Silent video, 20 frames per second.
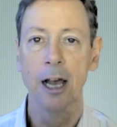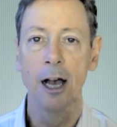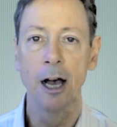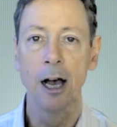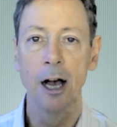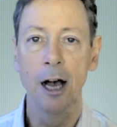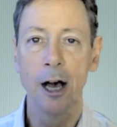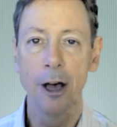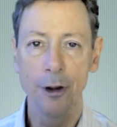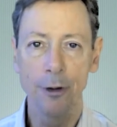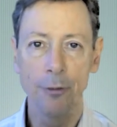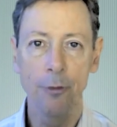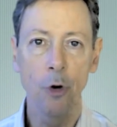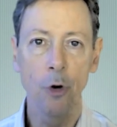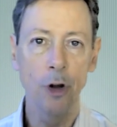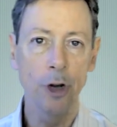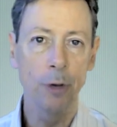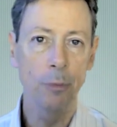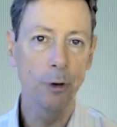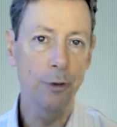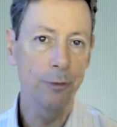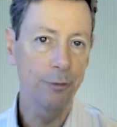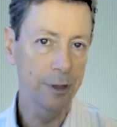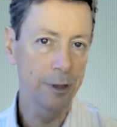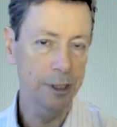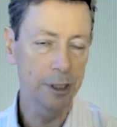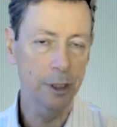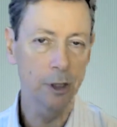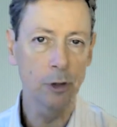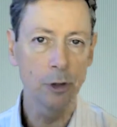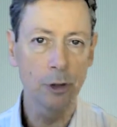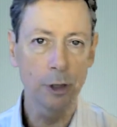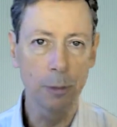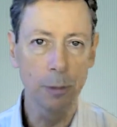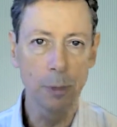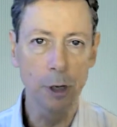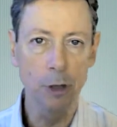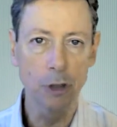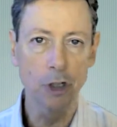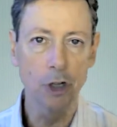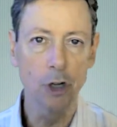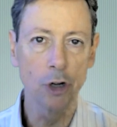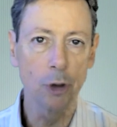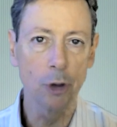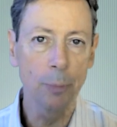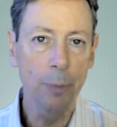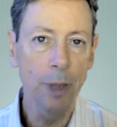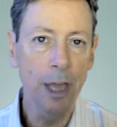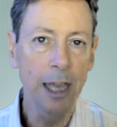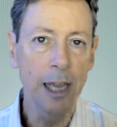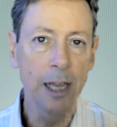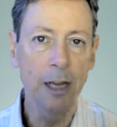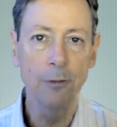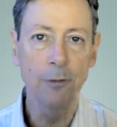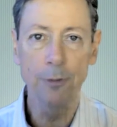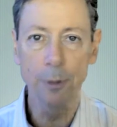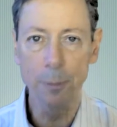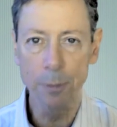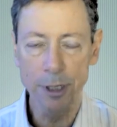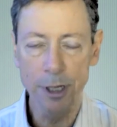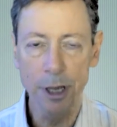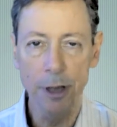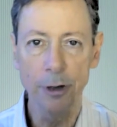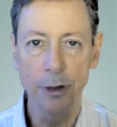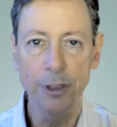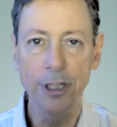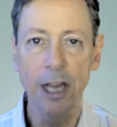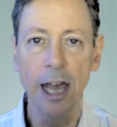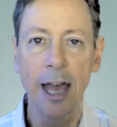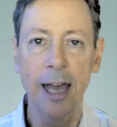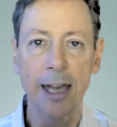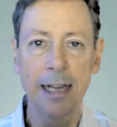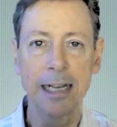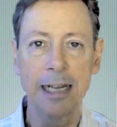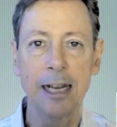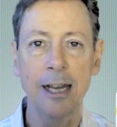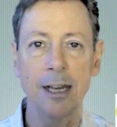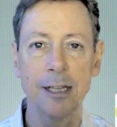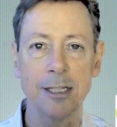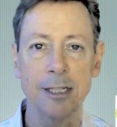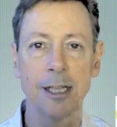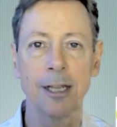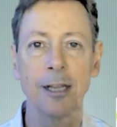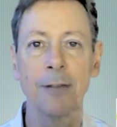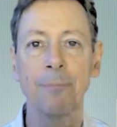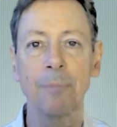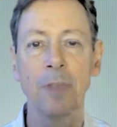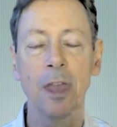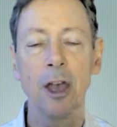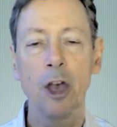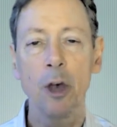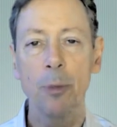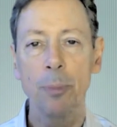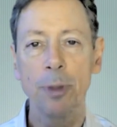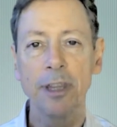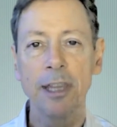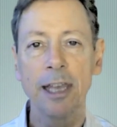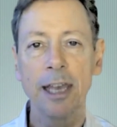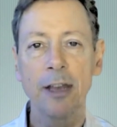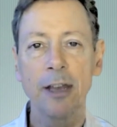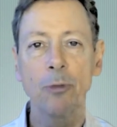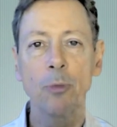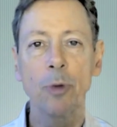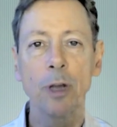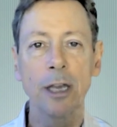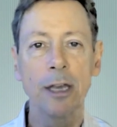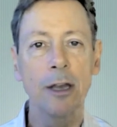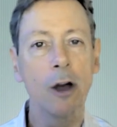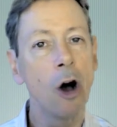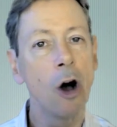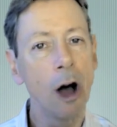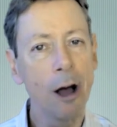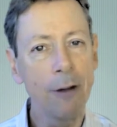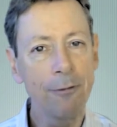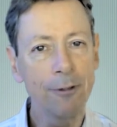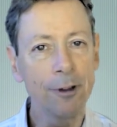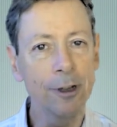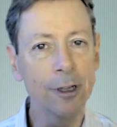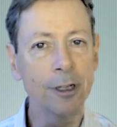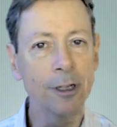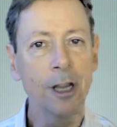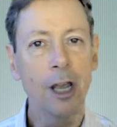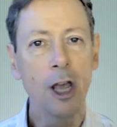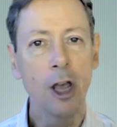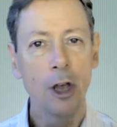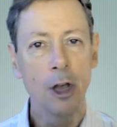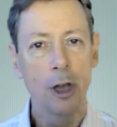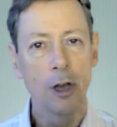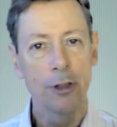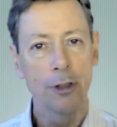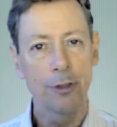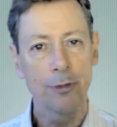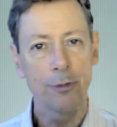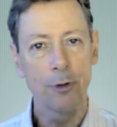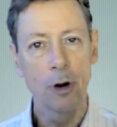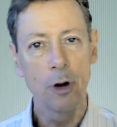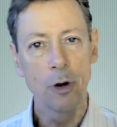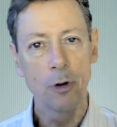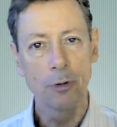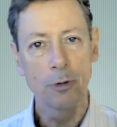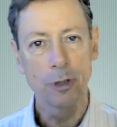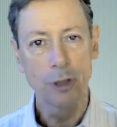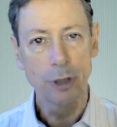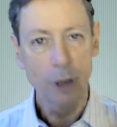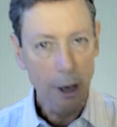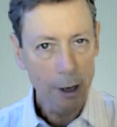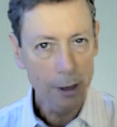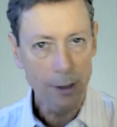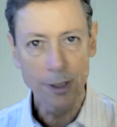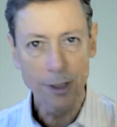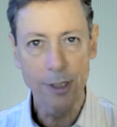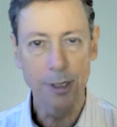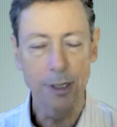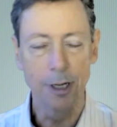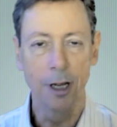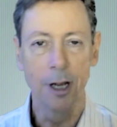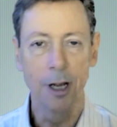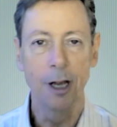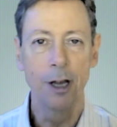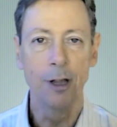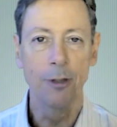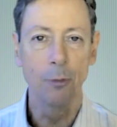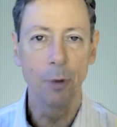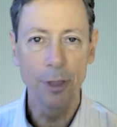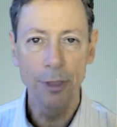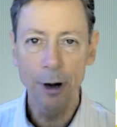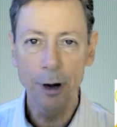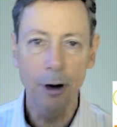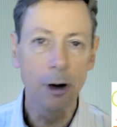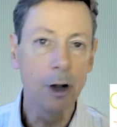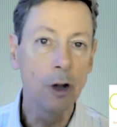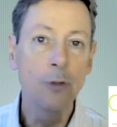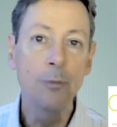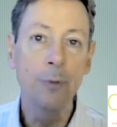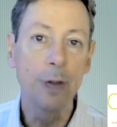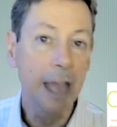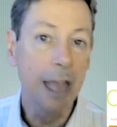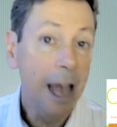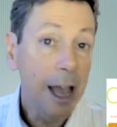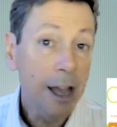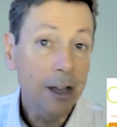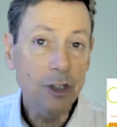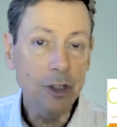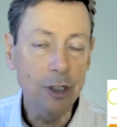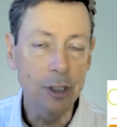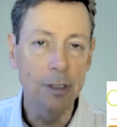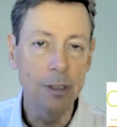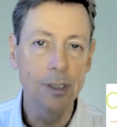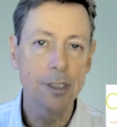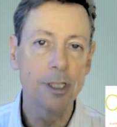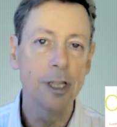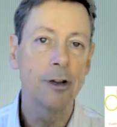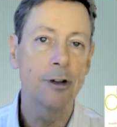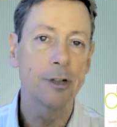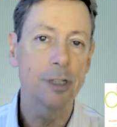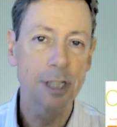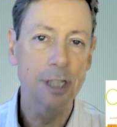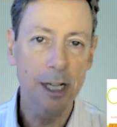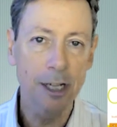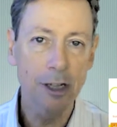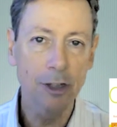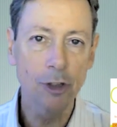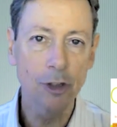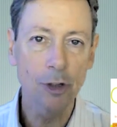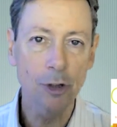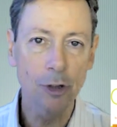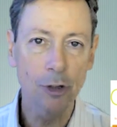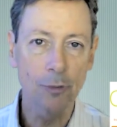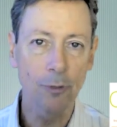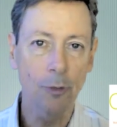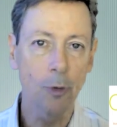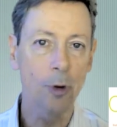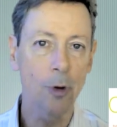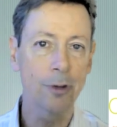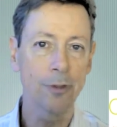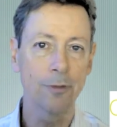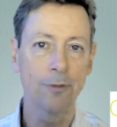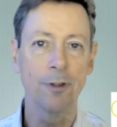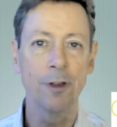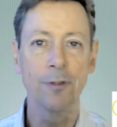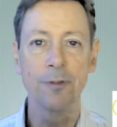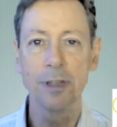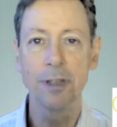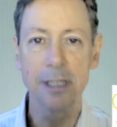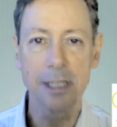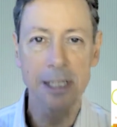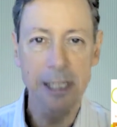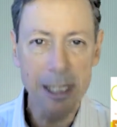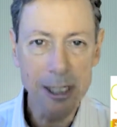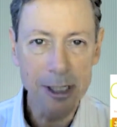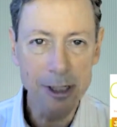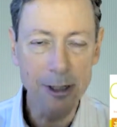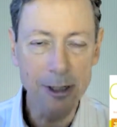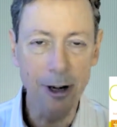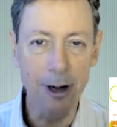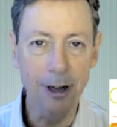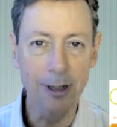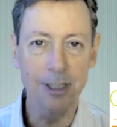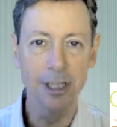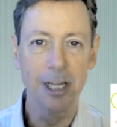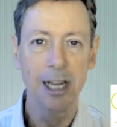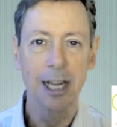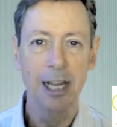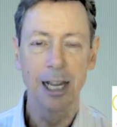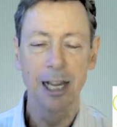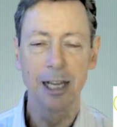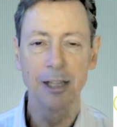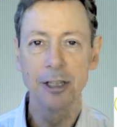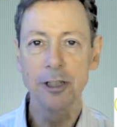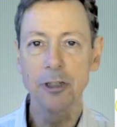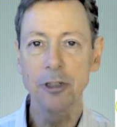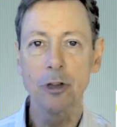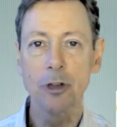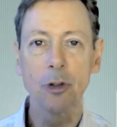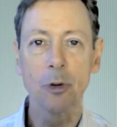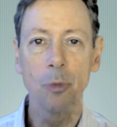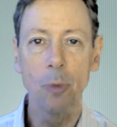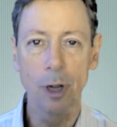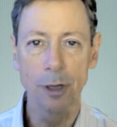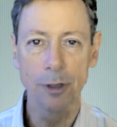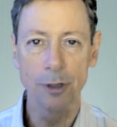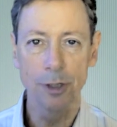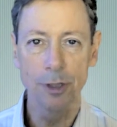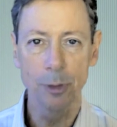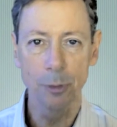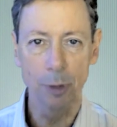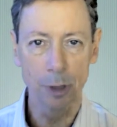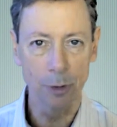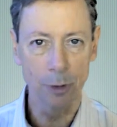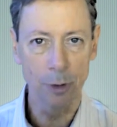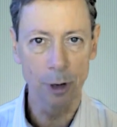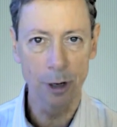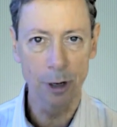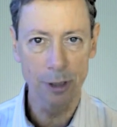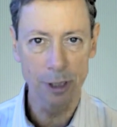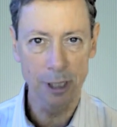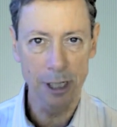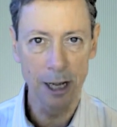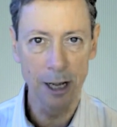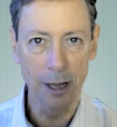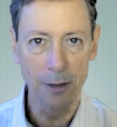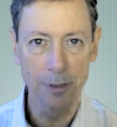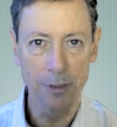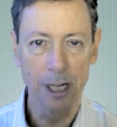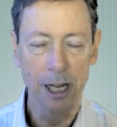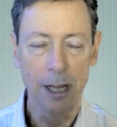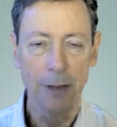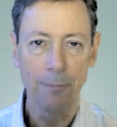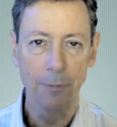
uh, unavoidable physical or emotional pain, from subtle to agonizing. But then we often throw darts uh, with our own reactions that are second, third, fourth, fifth, and sixth darts, and these are the ones that we throw ourselves.